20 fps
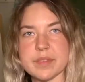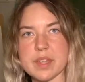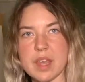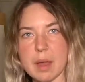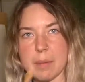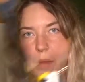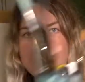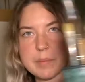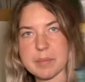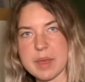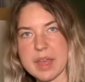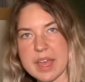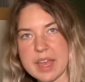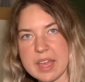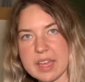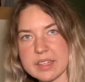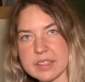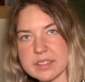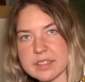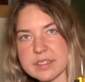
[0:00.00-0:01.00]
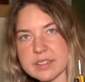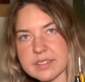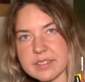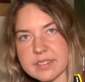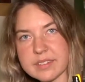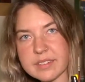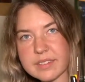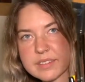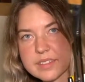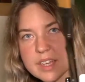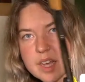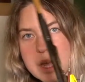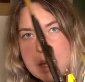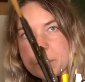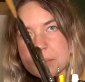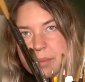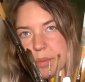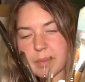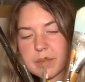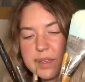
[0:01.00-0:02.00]
Got my paint
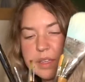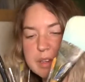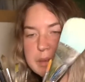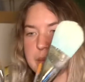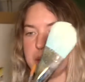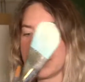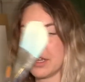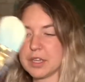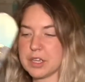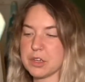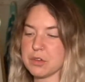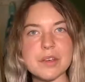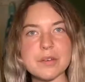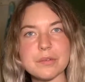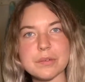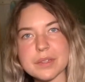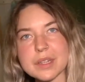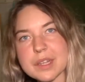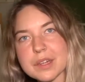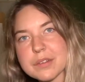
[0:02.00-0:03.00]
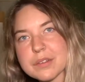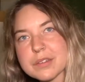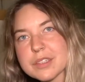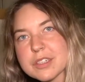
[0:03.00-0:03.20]
cup and my cute little